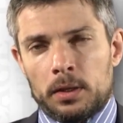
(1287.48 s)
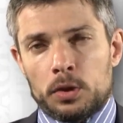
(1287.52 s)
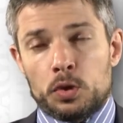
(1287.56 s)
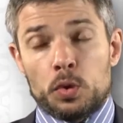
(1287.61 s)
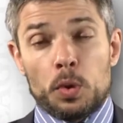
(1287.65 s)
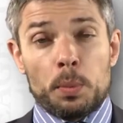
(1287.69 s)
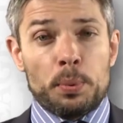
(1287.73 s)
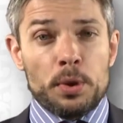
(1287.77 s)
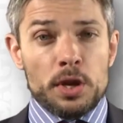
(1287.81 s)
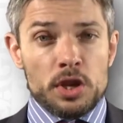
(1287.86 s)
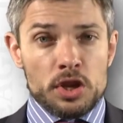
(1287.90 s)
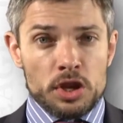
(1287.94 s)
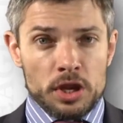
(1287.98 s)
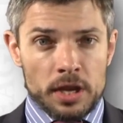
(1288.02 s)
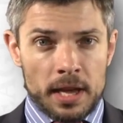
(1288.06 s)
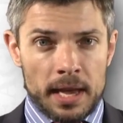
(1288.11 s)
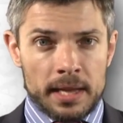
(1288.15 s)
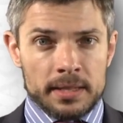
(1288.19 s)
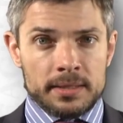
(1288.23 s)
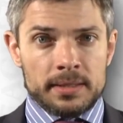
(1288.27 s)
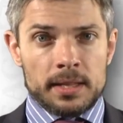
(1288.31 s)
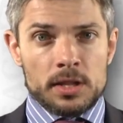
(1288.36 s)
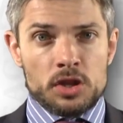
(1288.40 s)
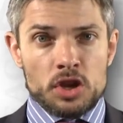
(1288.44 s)
To
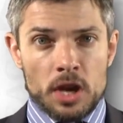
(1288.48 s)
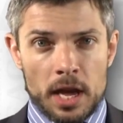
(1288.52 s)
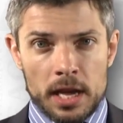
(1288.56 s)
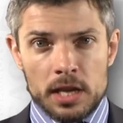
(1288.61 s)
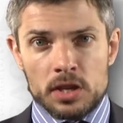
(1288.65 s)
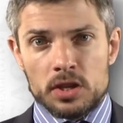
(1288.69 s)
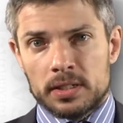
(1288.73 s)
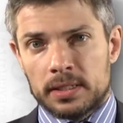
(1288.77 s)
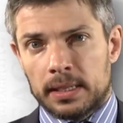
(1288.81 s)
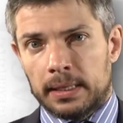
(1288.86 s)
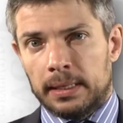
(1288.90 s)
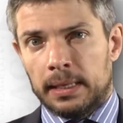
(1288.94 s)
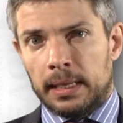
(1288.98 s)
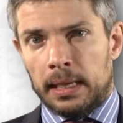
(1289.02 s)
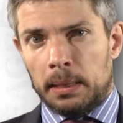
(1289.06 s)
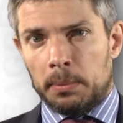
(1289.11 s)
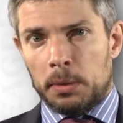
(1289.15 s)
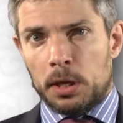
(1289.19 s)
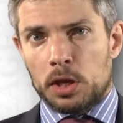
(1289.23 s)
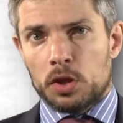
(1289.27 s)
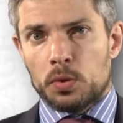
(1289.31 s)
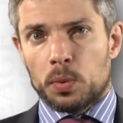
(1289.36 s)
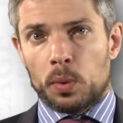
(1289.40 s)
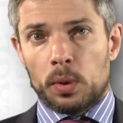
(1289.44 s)
appreciate the changes in the
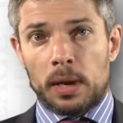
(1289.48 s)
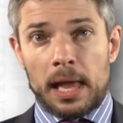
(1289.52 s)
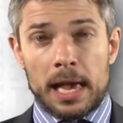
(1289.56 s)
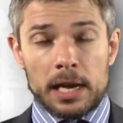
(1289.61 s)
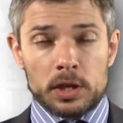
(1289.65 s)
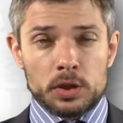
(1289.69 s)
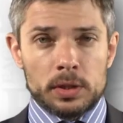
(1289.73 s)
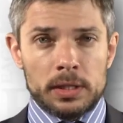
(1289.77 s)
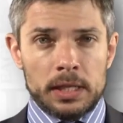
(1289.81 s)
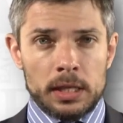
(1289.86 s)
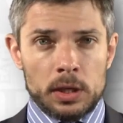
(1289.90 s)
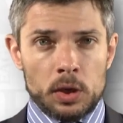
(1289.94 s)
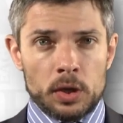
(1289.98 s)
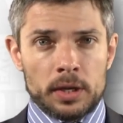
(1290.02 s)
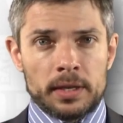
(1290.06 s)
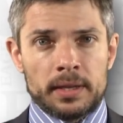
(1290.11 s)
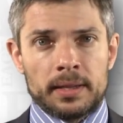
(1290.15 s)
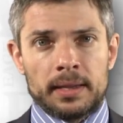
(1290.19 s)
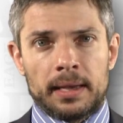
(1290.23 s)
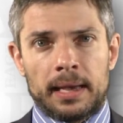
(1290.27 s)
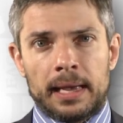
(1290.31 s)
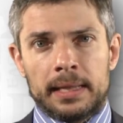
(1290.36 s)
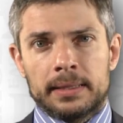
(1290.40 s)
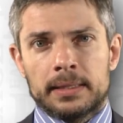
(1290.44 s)
image, we'll actually
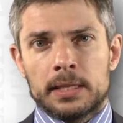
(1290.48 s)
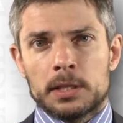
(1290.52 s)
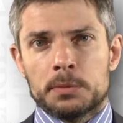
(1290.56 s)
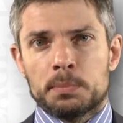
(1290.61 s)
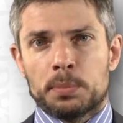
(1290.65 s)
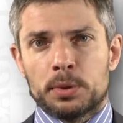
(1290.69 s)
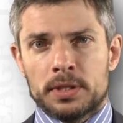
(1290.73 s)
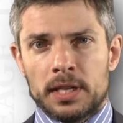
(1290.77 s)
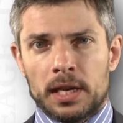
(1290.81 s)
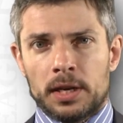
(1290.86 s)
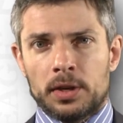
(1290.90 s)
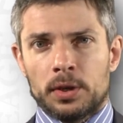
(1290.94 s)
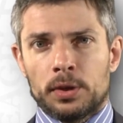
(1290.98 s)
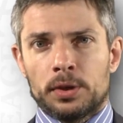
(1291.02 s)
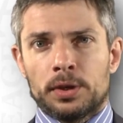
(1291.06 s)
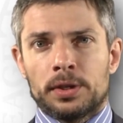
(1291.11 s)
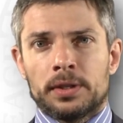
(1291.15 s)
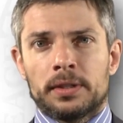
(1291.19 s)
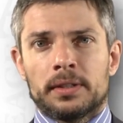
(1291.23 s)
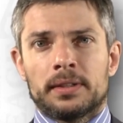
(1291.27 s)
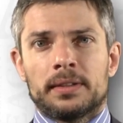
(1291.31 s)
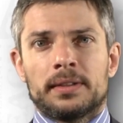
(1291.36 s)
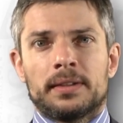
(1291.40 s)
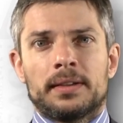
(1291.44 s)
look at this
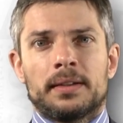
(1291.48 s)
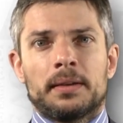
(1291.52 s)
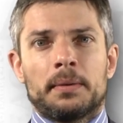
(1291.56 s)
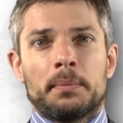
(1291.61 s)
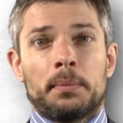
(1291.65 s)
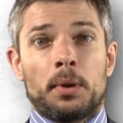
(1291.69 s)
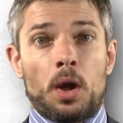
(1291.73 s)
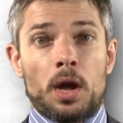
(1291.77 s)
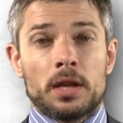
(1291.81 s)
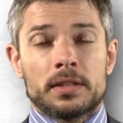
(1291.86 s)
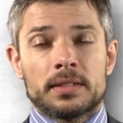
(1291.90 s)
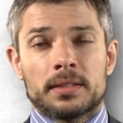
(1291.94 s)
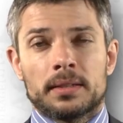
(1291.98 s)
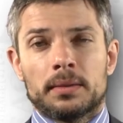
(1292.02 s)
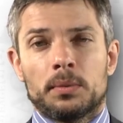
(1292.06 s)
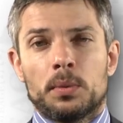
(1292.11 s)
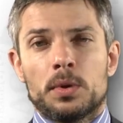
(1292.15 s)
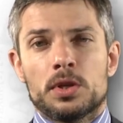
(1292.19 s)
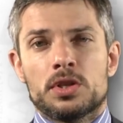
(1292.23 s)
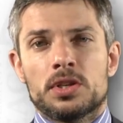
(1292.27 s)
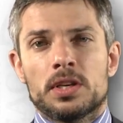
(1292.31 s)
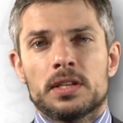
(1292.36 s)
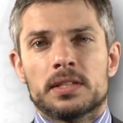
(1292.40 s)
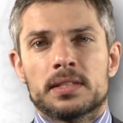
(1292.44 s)
particular plot,
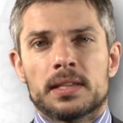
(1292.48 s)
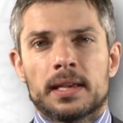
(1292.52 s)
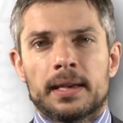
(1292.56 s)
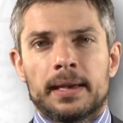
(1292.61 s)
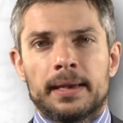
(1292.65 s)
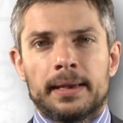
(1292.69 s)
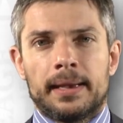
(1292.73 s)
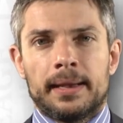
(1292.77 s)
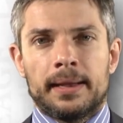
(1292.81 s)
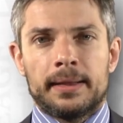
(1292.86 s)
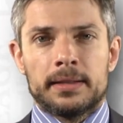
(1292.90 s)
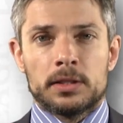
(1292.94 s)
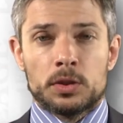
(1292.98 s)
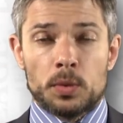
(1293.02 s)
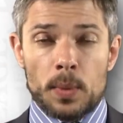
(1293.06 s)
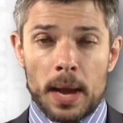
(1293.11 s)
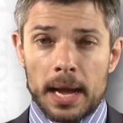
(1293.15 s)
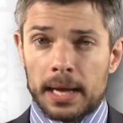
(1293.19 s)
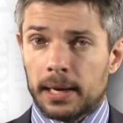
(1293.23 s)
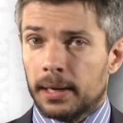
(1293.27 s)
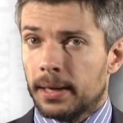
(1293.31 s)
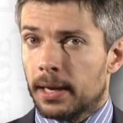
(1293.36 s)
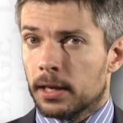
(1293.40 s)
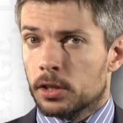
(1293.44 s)
which is uh,
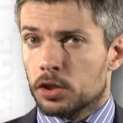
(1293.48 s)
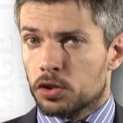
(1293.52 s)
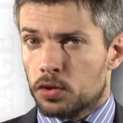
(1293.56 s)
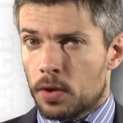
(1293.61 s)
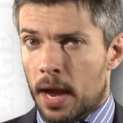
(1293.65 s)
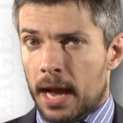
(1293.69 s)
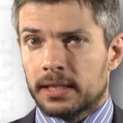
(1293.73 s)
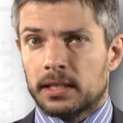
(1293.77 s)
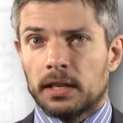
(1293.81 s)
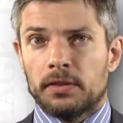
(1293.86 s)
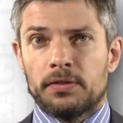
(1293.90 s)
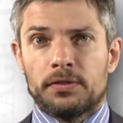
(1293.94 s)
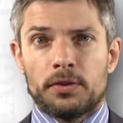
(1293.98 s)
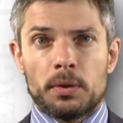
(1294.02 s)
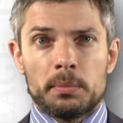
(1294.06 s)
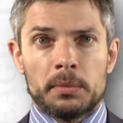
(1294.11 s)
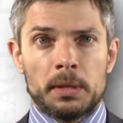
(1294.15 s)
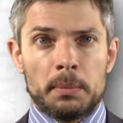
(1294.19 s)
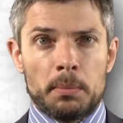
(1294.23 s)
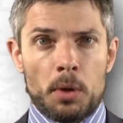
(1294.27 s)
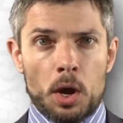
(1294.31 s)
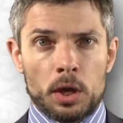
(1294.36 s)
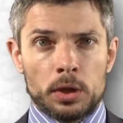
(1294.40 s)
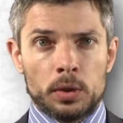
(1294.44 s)
directly extracted from
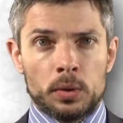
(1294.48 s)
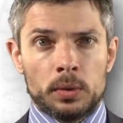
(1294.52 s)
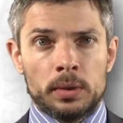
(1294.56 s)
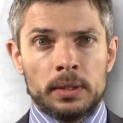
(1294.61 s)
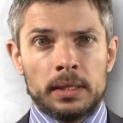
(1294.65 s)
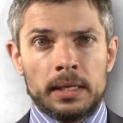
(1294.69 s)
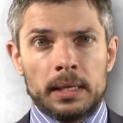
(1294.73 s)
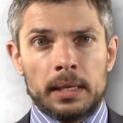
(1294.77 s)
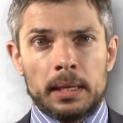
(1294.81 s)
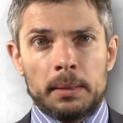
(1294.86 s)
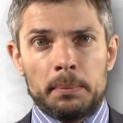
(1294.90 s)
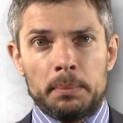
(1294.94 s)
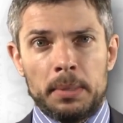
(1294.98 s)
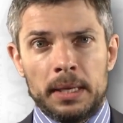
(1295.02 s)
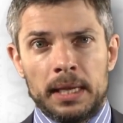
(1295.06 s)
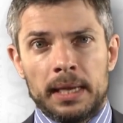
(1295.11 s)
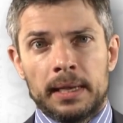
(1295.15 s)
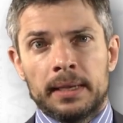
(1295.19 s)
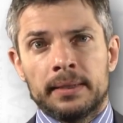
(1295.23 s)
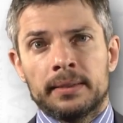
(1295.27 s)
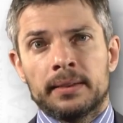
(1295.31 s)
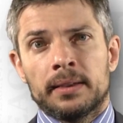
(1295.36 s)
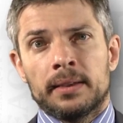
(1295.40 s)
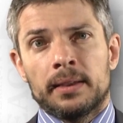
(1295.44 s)
the model,
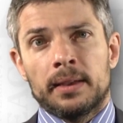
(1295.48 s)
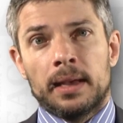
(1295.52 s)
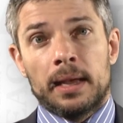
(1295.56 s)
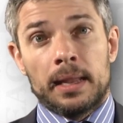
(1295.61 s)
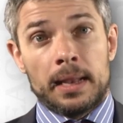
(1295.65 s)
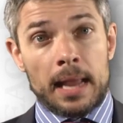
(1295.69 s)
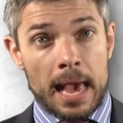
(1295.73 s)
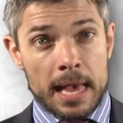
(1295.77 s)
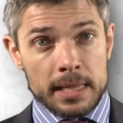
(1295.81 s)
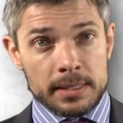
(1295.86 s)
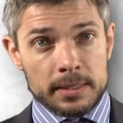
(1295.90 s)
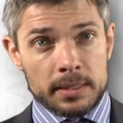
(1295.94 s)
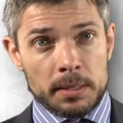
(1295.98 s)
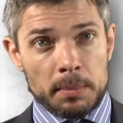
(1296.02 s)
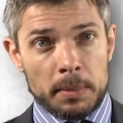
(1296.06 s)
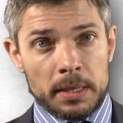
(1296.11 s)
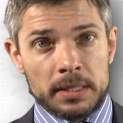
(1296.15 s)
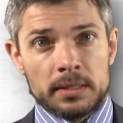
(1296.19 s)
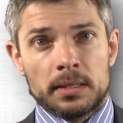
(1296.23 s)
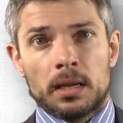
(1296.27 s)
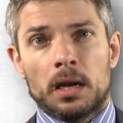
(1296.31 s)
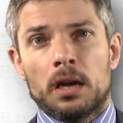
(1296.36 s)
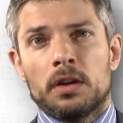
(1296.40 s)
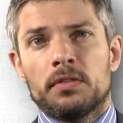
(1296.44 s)
being an
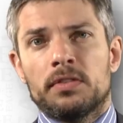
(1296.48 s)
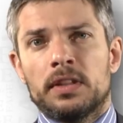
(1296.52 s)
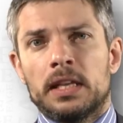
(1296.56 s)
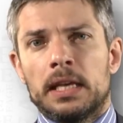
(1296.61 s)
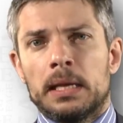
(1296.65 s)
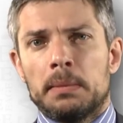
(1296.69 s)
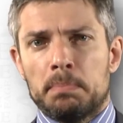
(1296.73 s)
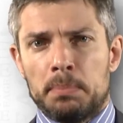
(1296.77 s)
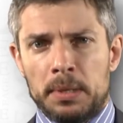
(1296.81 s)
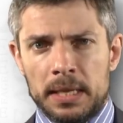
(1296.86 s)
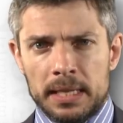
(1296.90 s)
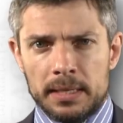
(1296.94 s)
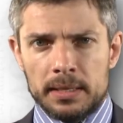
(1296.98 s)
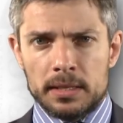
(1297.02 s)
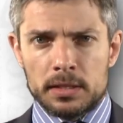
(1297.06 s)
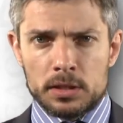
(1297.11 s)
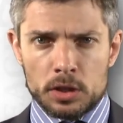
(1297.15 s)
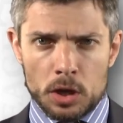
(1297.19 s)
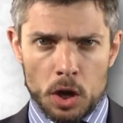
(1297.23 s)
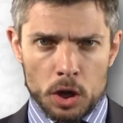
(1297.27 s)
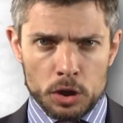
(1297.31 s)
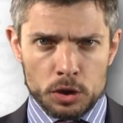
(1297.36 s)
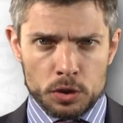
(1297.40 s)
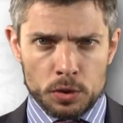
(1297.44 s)
estimate of the
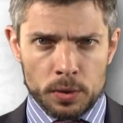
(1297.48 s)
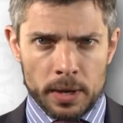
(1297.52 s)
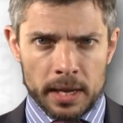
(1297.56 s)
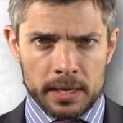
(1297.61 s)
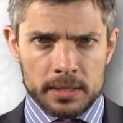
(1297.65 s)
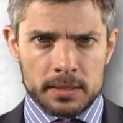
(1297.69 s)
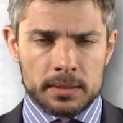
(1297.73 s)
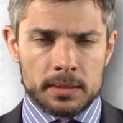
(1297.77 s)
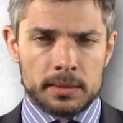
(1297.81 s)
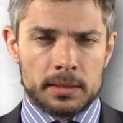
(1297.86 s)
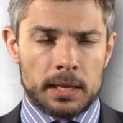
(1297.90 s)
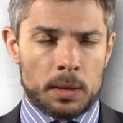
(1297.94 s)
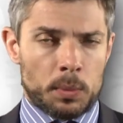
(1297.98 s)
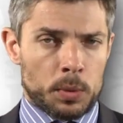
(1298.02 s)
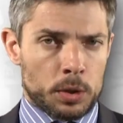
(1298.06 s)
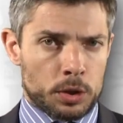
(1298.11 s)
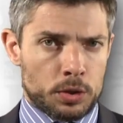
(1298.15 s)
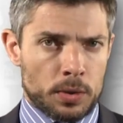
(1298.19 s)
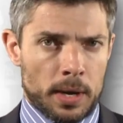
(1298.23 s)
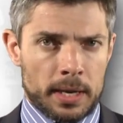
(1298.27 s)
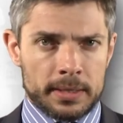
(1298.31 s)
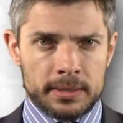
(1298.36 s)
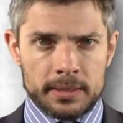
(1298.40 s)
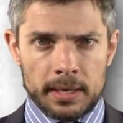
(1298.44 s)
impedance contrasts that we're
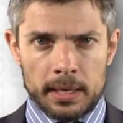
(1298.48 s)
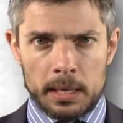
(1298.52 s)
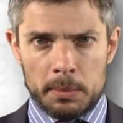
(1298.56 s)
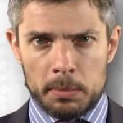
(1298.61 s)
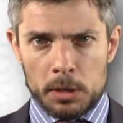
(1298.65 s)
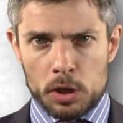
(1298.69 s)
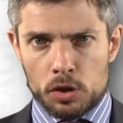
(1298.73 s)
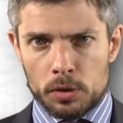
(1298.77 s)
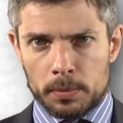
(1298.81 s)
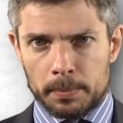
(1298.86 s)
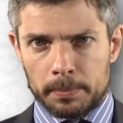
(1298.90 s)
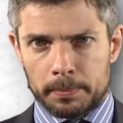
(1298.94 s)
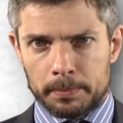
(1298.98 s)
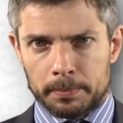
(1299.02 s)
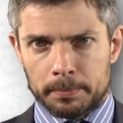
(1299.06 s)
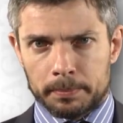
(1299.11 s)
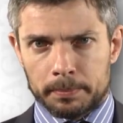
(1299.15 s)
trying to image.